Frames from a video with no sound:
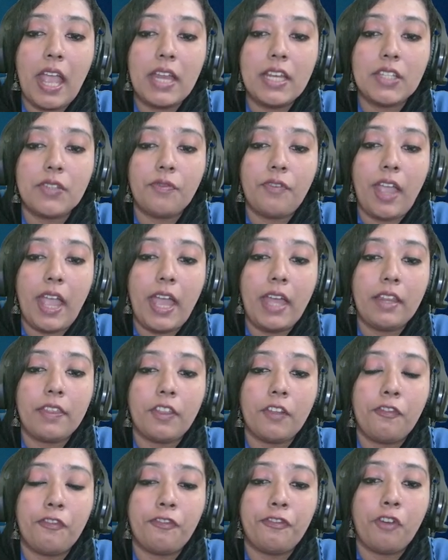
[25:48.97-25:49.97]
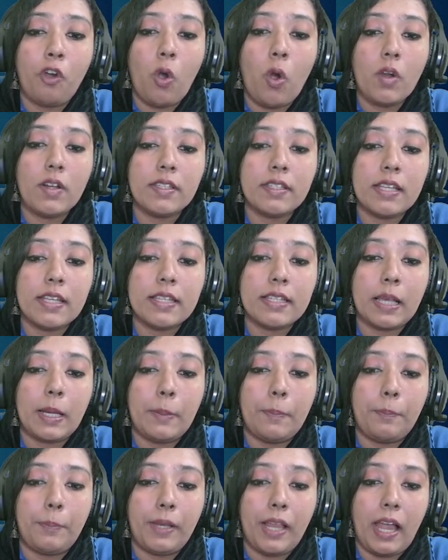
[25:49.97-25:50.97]
where the force is
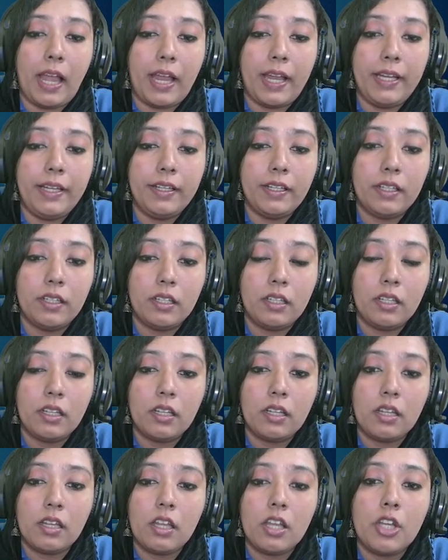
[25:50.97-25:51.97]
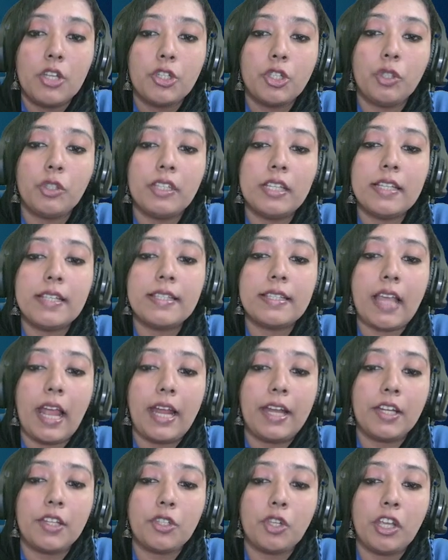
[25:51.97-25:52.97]
applied to this
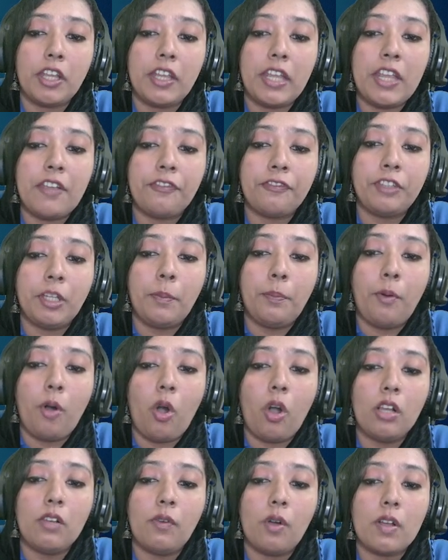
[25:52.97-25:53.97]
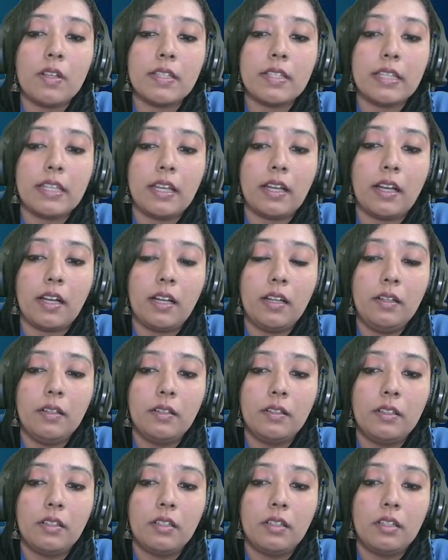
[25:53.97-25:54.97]
side. So, if the ball was here,
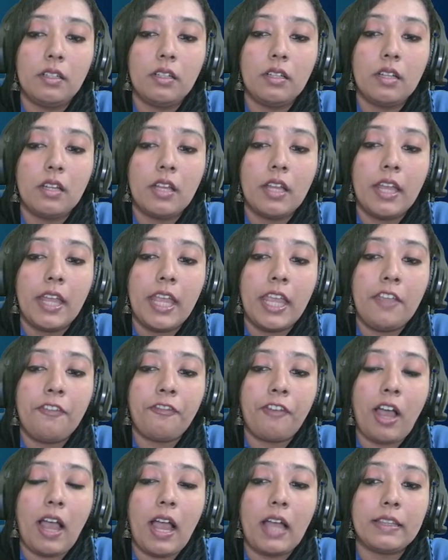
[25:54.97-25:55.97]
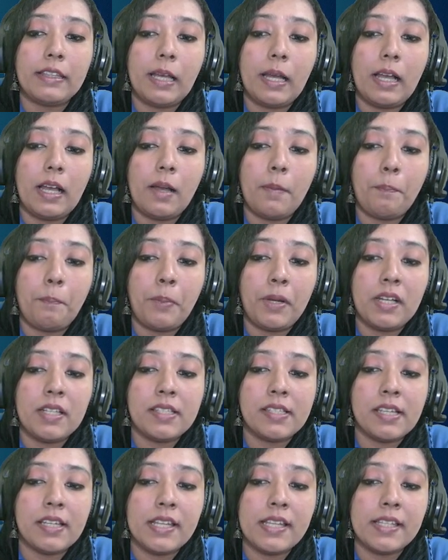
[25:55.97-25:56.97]
if the
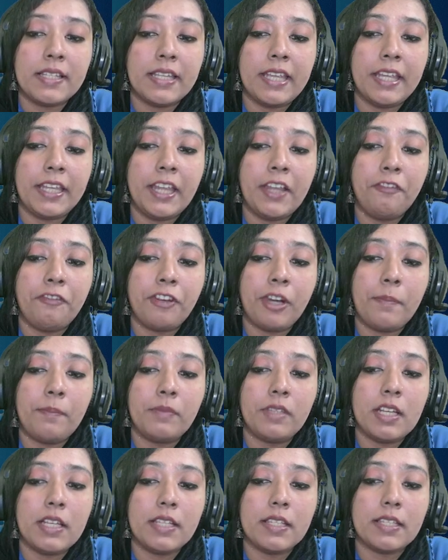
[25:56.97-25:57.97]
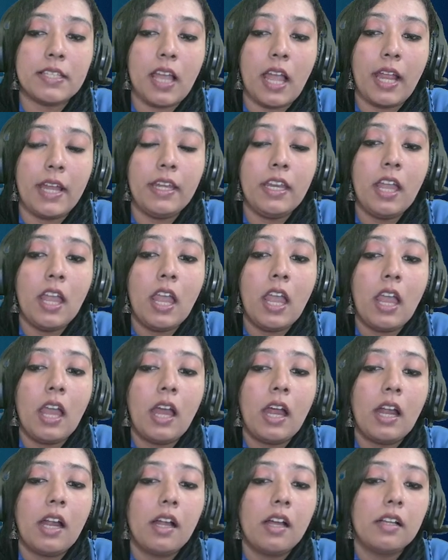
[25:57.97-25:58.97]
person is kicking from this side,
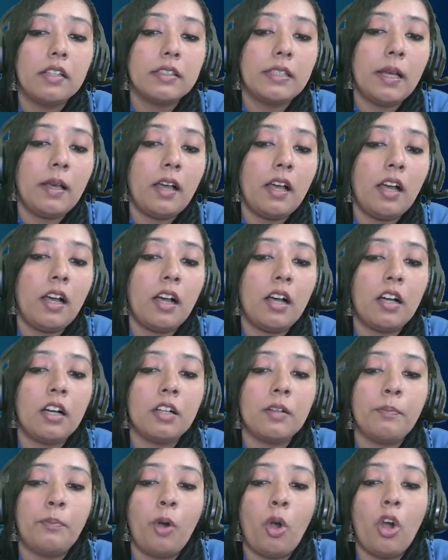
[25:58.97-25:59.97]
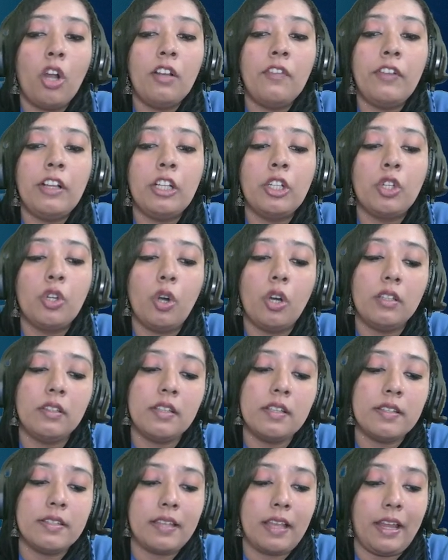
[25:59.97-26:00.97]
the ball will go
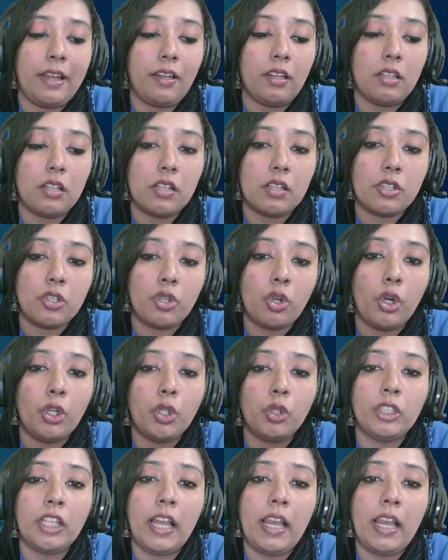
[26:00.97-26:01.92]
this side. So, to the